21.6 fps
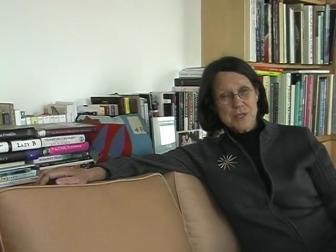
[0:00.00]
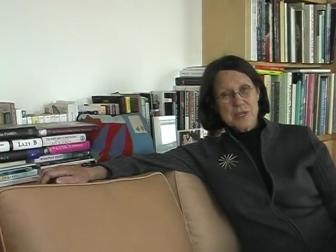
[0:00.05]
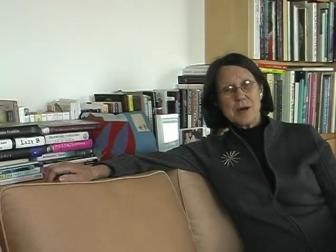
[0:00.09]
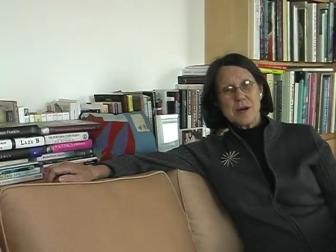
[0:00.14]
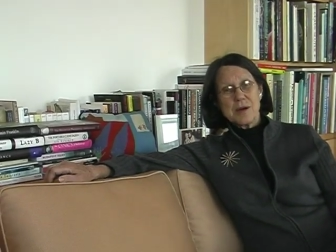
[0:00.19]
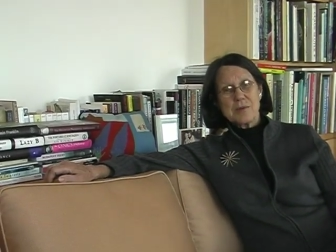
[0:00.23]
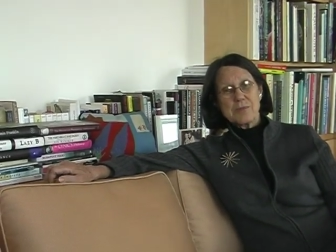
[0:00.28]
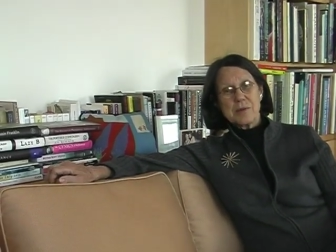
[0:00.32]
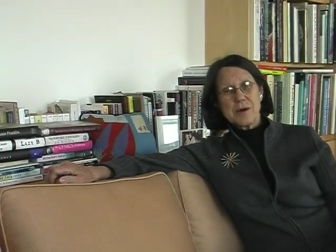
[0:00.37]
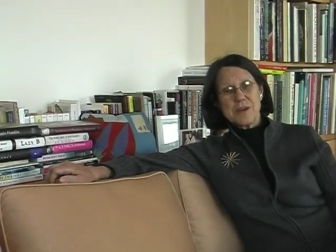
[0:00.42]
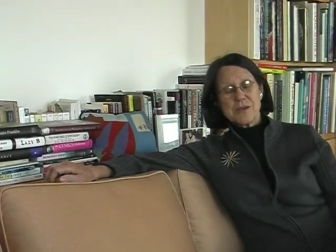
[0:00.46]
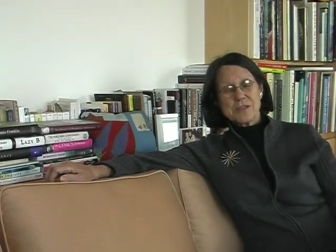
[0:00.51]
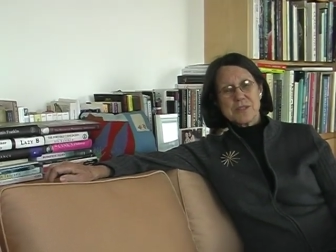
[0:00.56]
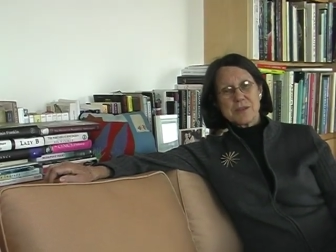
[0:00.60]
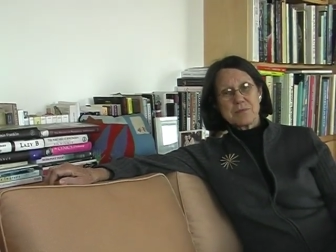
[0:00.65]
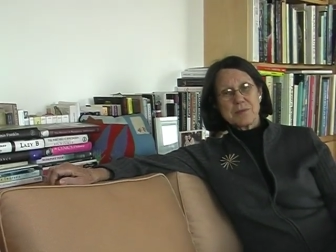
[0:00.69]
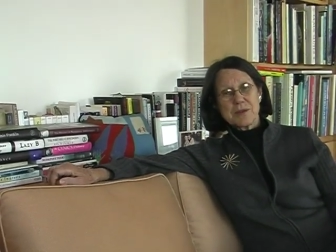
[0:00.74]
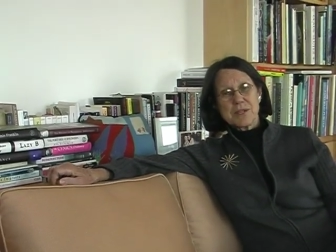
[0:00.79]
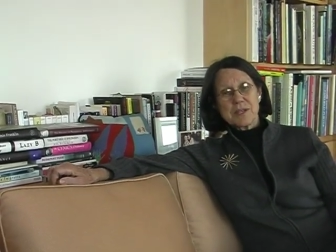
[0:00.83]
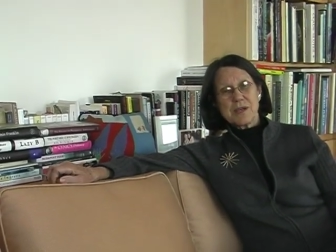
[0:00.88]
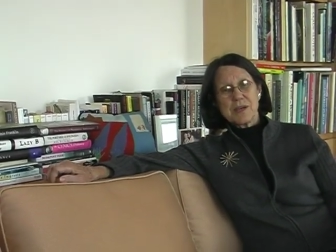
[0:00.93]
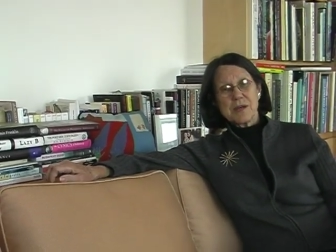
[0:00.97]
uh,
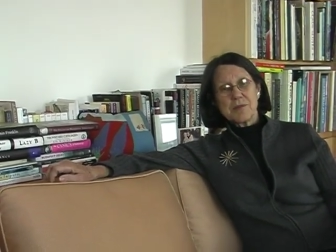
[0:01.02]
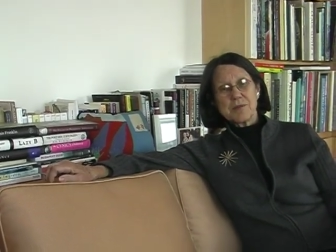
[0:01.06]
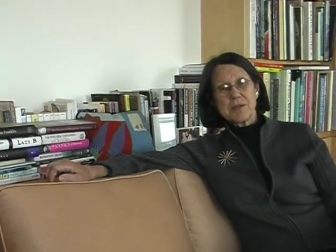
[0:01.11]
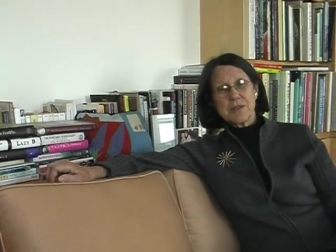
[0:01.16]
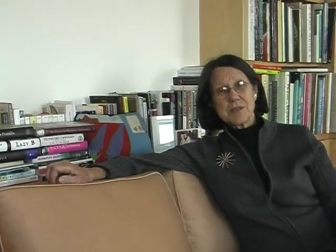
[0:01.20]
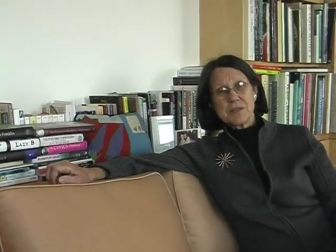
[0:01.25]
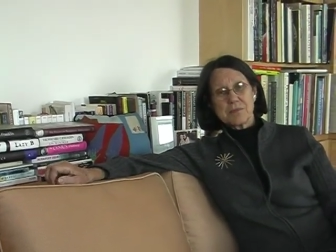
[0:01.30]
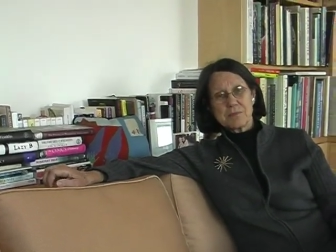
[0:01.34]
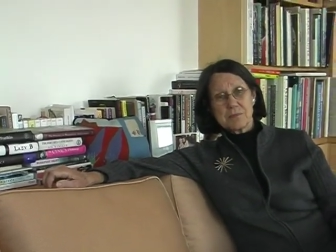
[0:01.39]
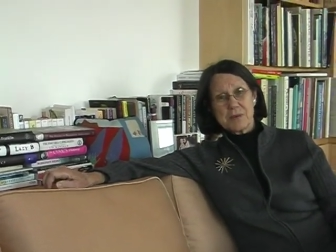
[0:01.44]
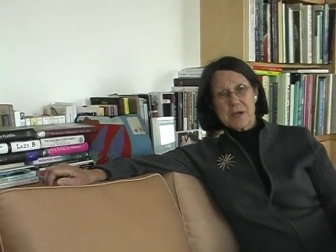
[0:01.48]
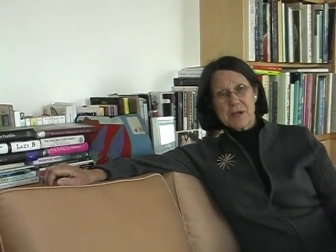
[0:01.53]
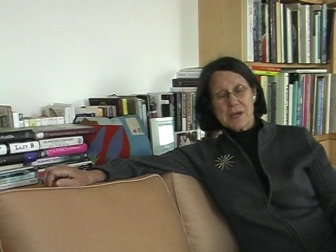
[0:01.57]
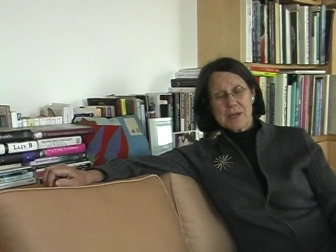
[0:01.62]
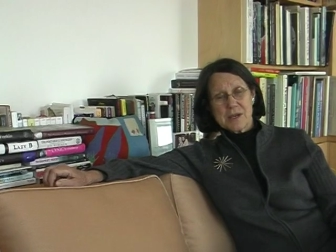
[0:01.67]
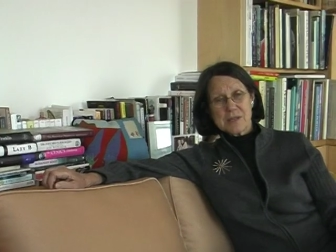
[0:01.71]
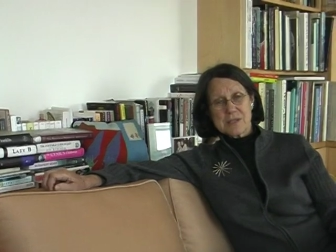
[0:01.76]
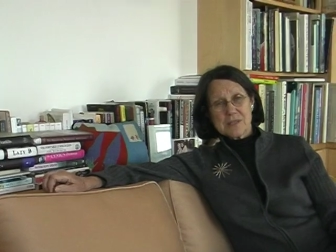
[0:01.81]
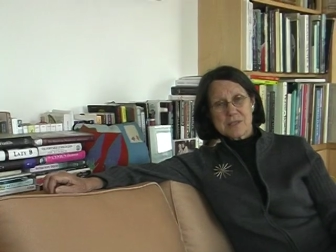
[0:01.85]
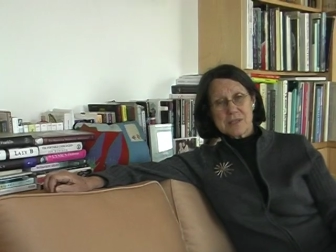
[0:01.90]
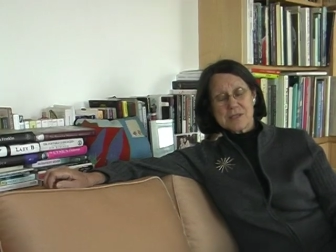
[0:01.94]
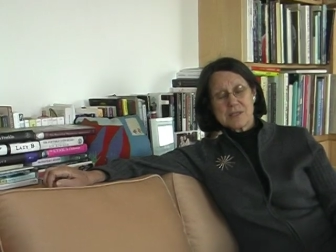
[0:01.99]
possibly coming to
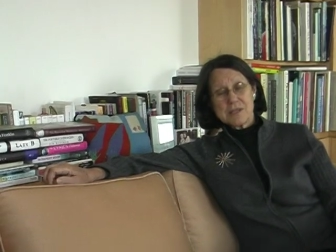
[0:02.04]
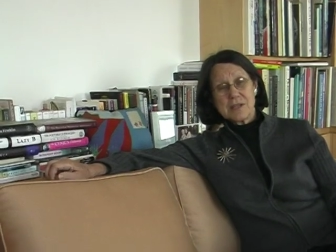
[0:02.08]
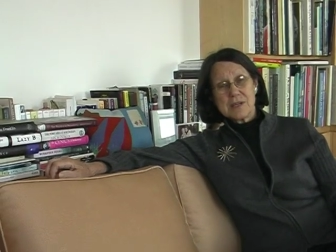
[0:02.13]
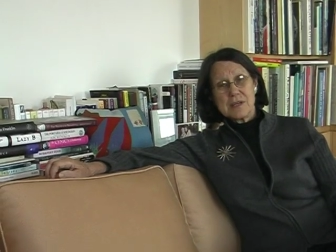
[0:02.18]
pass.